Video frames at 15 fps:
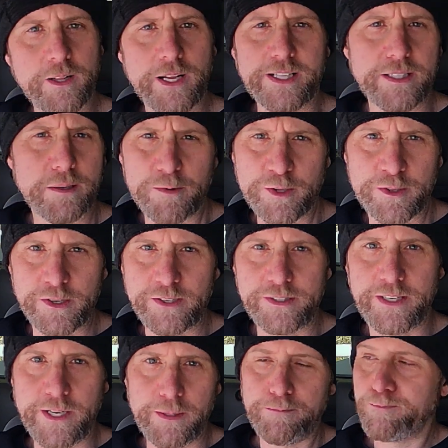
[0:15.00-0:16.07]
don't like number
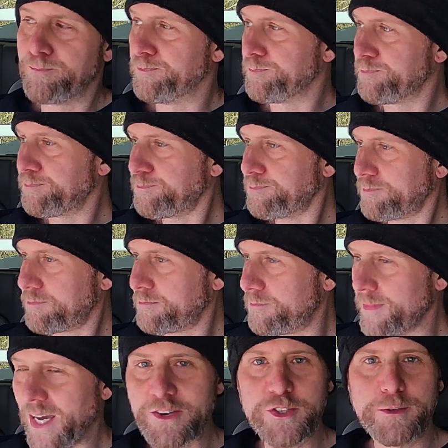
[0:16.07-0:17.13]
13.
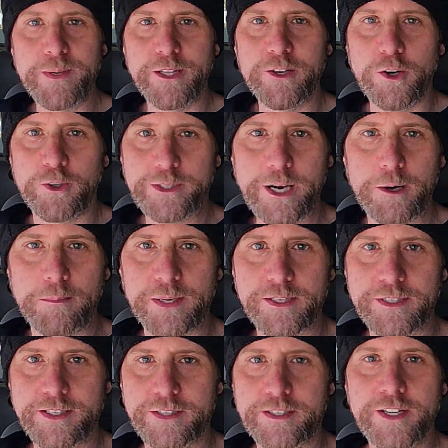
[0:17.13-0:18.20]
I used to be in the hotel
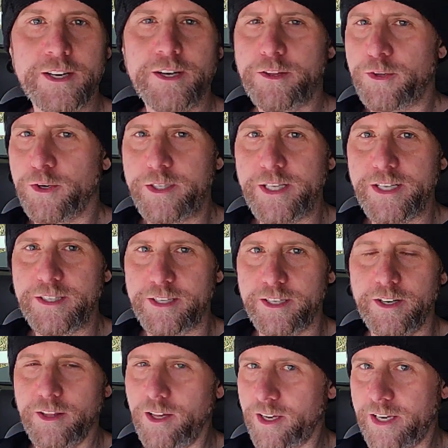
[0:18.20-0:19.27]
business. 13 is
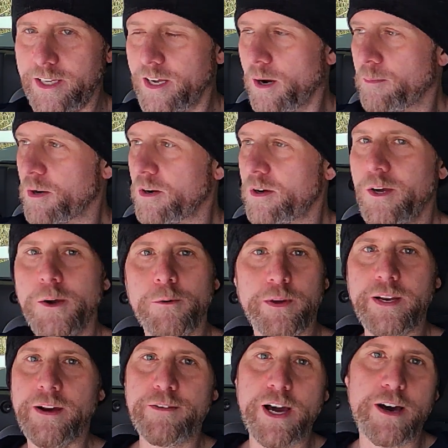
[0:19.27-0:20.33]
an unlucky number.
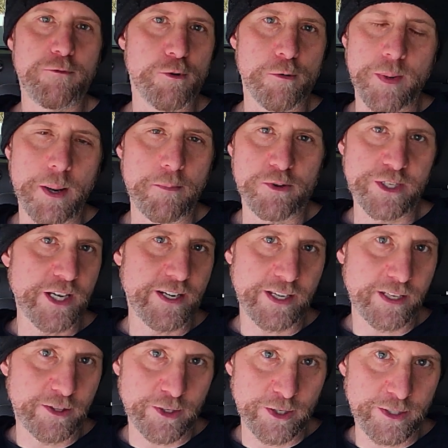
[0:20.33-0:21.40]
We never had room numbers
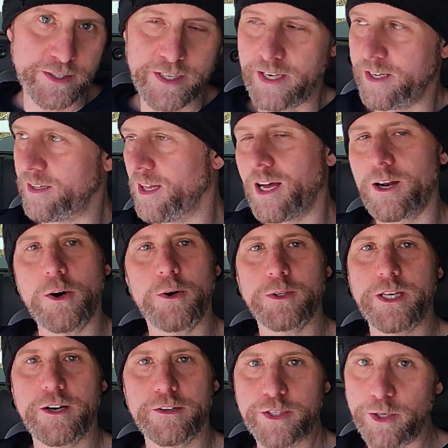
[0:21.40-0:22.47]
ending in 13. A lot of
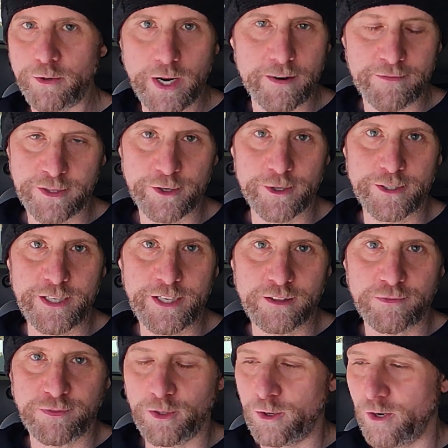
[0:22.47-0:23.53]
hotels don't have a
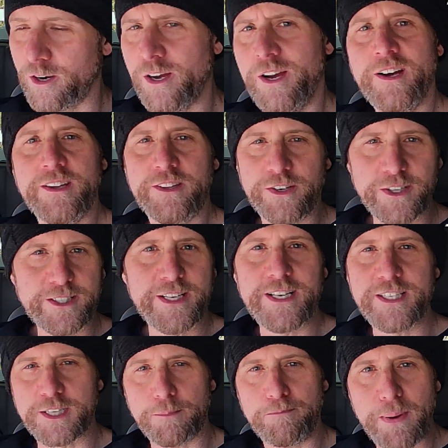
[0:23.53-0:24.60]
13th floor.
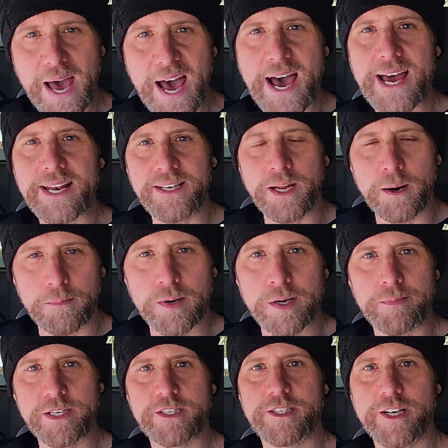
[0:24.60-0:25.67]
13 is a bad number
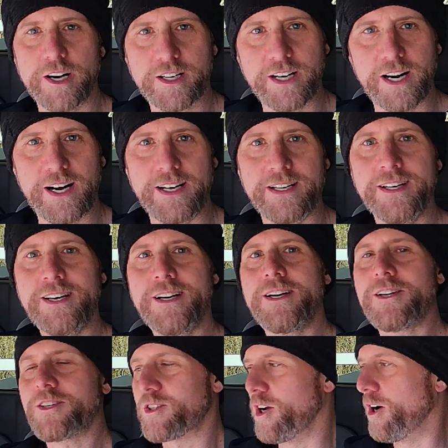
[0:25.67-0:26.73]
to be stuck on.
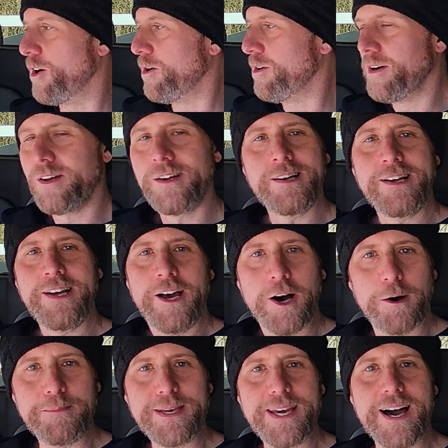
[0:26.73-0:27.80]
So
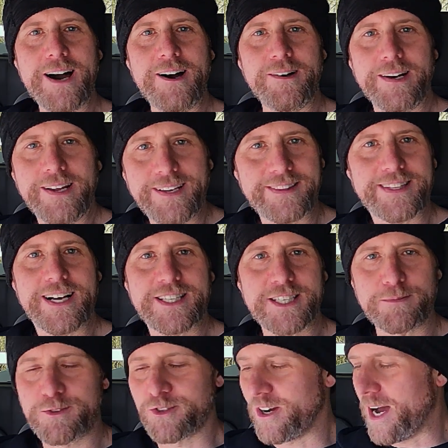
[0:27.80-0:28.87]
help me out. Hit that
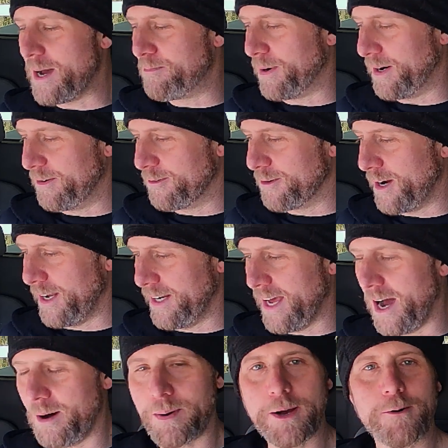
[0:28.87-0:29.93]
subscribe button right
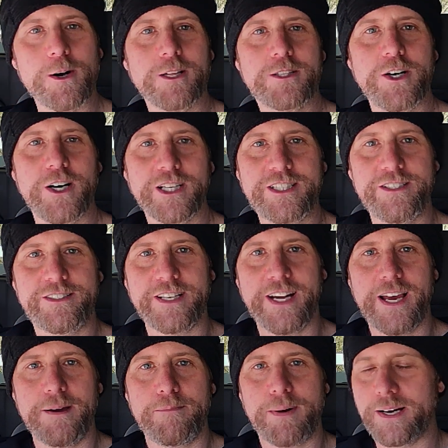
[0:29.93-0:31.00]
now. But I want to talk to you
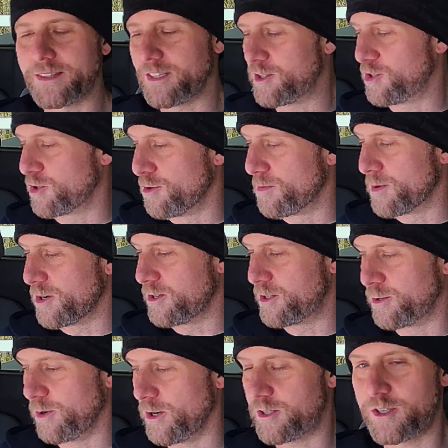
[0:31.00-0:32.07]
today about the Zoomers
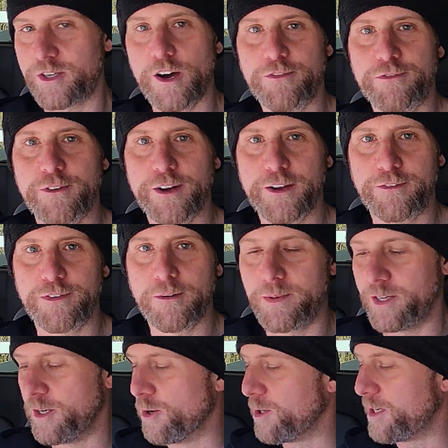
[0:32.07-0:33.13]
who are suffering from
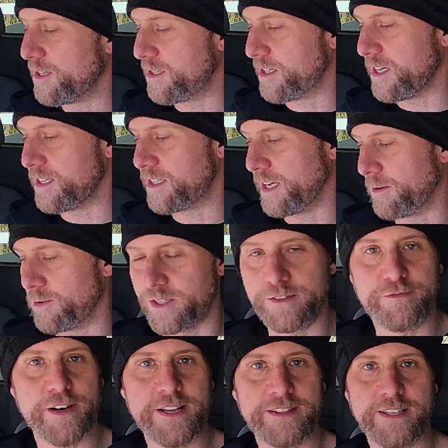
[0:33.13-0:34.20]
a new disease that was
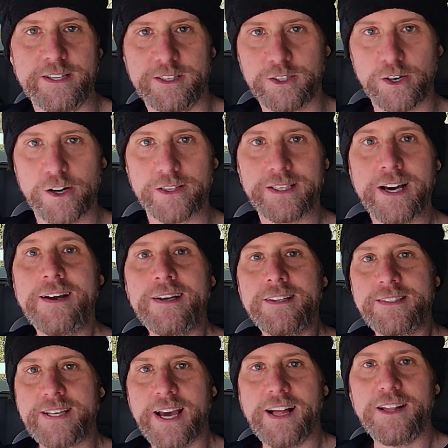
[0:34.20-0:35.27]
invented. It's called
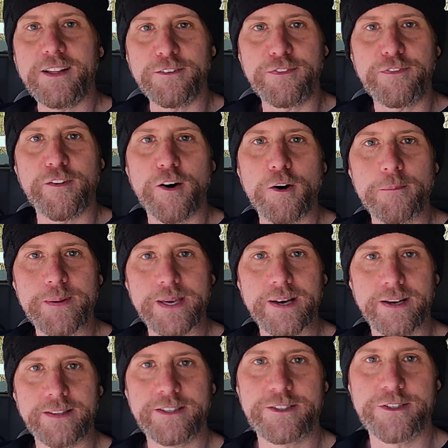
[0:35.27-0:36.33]

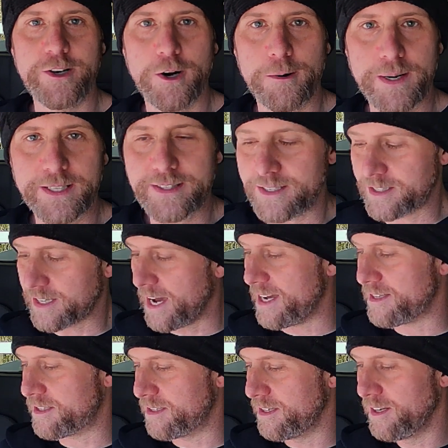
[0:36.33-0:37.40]
telephobia. Did you know about this,
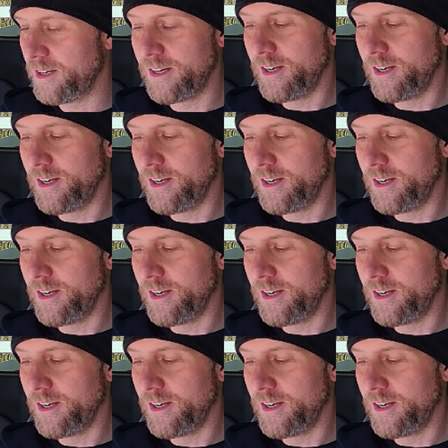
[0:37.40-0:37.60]
guys?